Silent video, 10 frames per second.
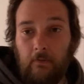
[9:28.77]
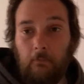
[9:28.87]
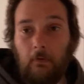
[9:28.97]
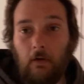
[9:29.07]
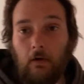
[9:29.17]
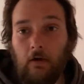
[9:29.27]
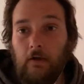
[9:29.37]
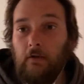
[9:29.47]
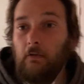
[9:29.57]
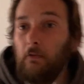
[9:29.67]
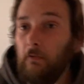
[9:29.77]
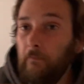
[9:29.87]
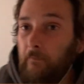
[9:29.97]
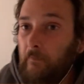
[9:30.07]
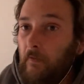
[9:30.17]
I'm high
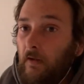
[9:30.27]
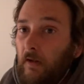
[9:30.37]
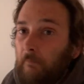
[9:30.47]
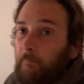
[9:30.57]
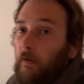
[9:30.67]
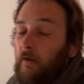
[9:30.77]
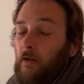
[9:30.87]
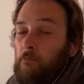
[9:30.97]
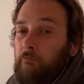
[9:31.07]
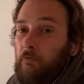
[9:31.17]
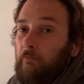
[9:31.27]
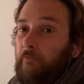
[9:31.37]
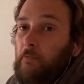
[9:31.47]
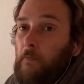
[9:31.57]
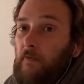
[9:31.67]
on bisoprolol
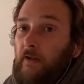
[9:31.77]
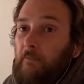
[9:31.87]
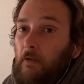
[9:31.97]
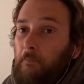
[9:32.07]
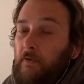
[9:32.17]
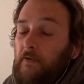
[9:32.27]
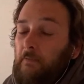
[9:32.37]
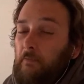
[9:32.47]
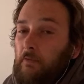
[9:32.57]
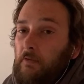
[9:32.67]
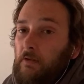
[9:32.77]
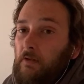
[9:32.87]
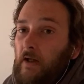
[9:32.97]
fumarate, my beta blocker,